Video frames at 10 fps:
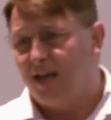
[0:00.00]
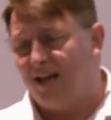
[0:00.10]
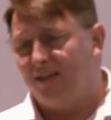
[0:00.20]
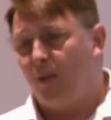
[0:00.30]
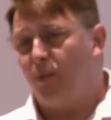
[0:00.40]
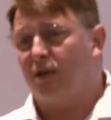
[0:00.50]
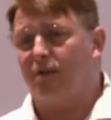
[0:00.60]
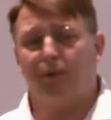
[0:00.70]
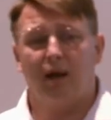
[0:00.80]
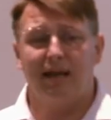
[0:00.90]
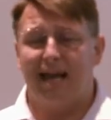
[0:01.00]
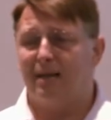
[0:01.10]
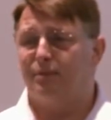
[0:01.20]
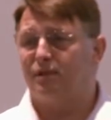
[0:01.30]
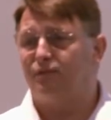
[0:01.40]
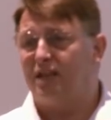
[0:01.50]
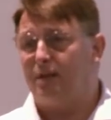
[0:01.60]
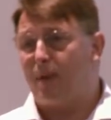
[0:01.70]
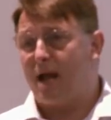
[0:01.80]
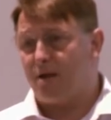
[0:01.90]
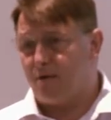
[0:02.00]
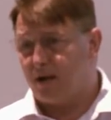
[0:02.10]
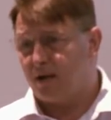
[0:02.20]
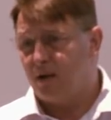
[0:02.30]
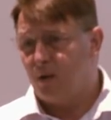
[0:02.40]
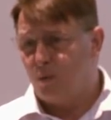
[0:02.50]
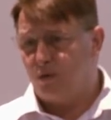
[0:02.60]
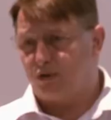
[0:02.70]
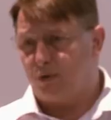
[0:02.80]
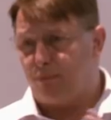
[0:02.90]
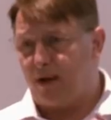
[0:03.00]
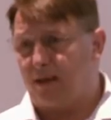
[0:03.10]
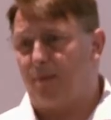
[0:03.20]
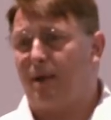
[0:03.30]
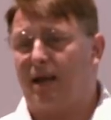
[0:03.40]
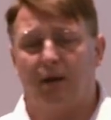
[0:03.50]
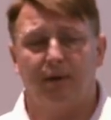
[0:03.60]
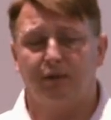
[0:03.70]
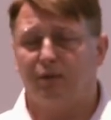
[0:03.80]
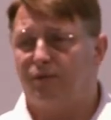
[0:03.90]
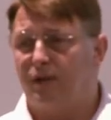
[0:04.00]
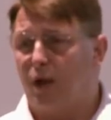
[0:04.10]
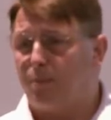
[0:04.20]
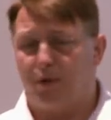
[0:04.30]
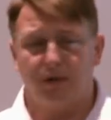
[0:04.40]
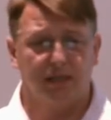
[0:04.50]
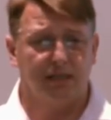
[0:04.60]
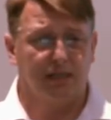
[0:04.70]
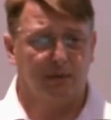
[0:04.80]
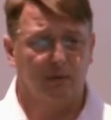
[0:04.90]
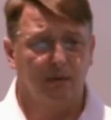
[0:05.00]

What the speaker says: And then we can apply elements of debayering, where actually break that back out into a video processing.